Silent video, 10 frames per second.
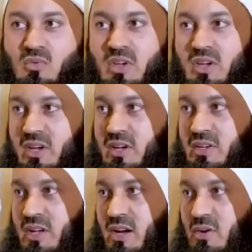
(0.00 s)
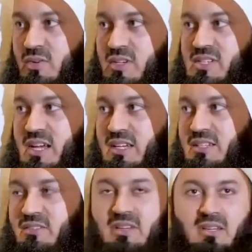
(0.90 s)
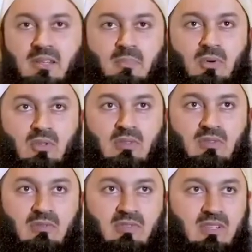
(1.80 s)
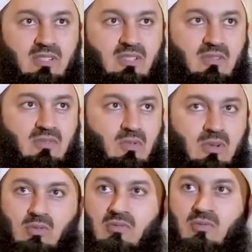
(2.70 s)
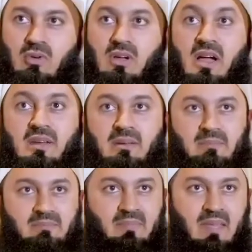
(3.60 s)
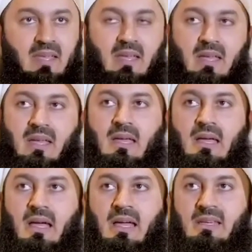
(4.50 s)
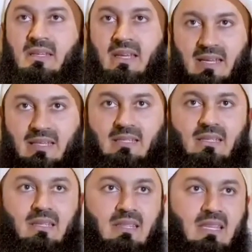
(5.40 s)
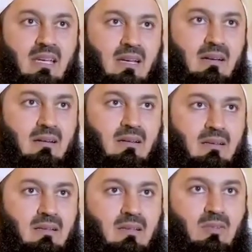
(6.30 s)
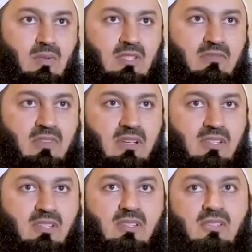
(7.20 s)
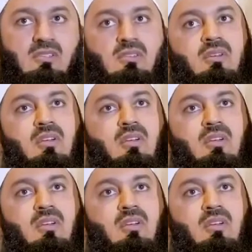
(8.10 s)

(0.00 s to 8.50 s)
we heard our reciter read the beautiful verses of Surah Al-Furqan. And in it, there was a verse